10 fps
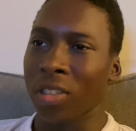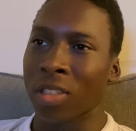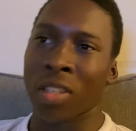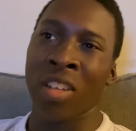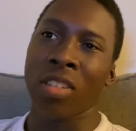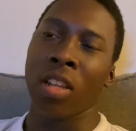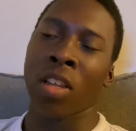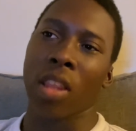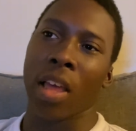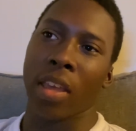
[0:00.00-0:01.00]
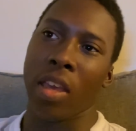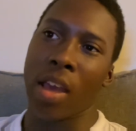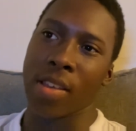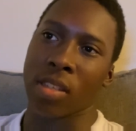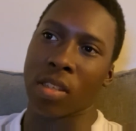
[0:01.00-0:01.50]
because it doesn't look like he
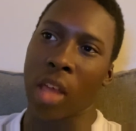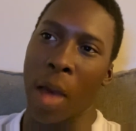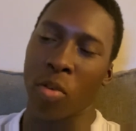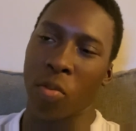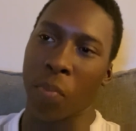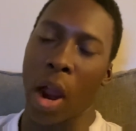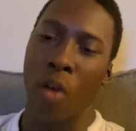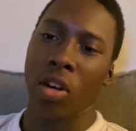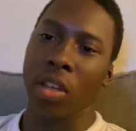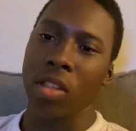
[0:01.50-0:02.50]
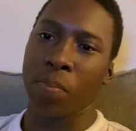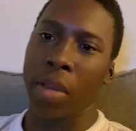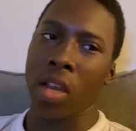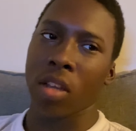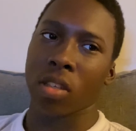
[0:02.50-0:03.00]
has stopping power against
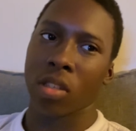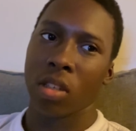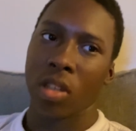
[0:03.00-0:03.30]
Max.